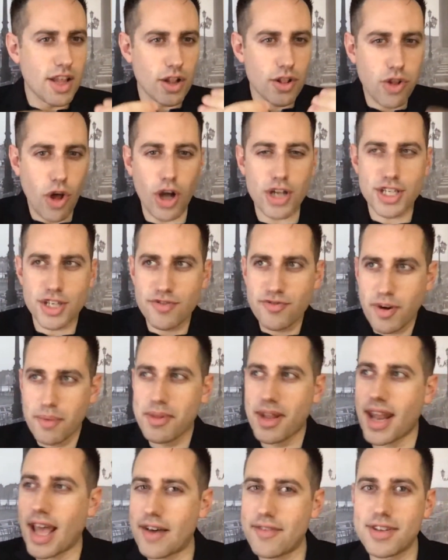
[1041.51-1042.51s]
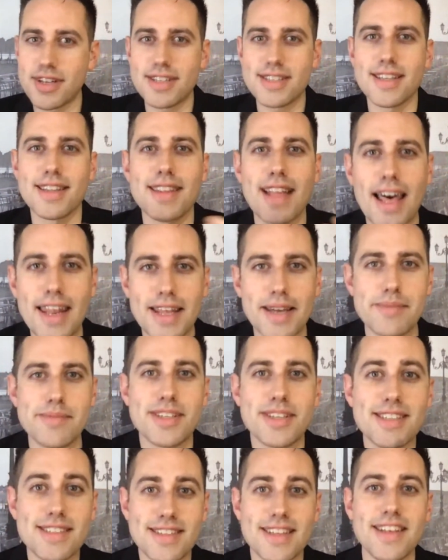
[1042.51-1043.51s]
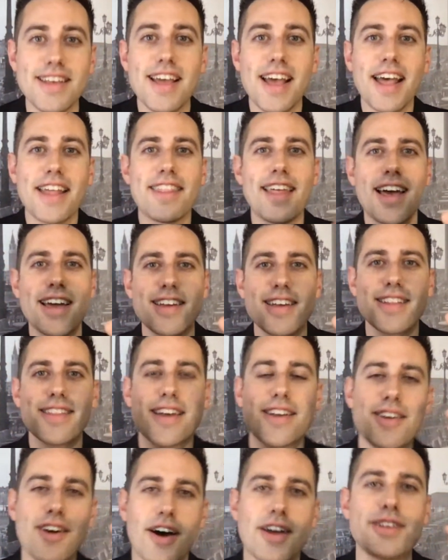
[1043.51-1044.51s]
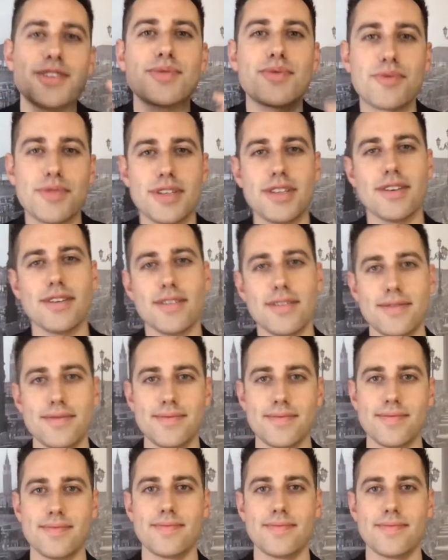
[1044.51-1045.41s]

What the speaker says: the logic from that evidence led him to see that God is real.